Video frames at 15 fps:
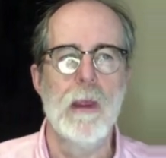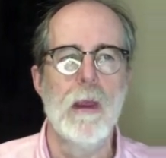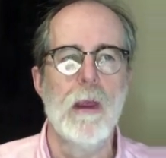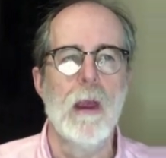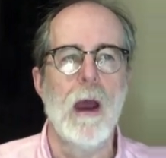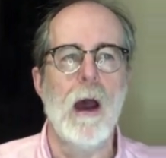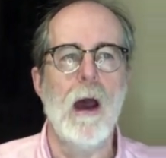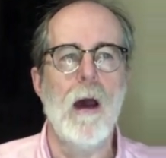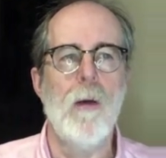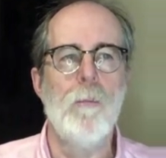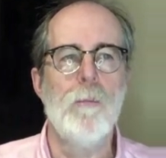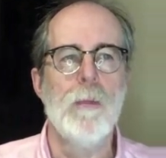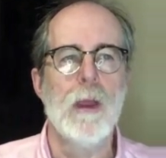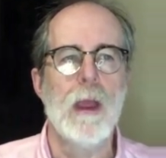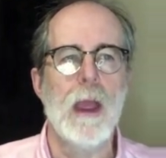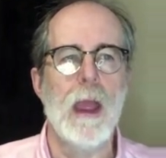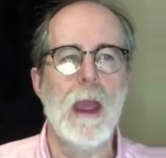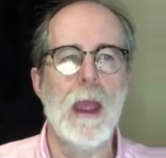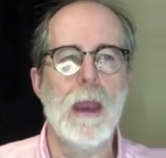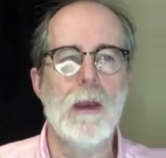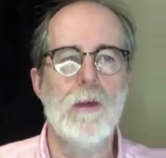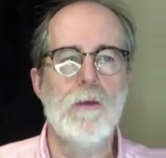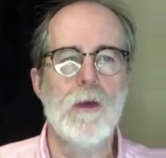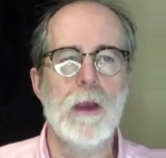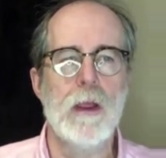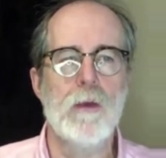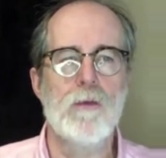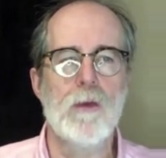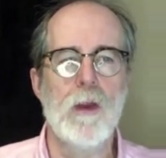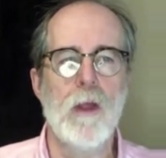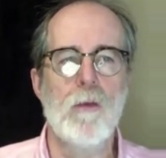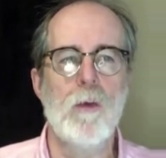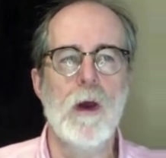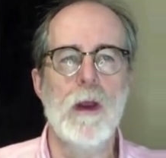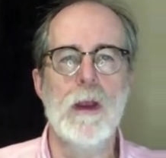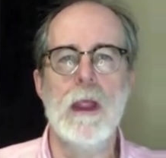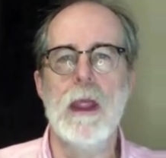Here's another one.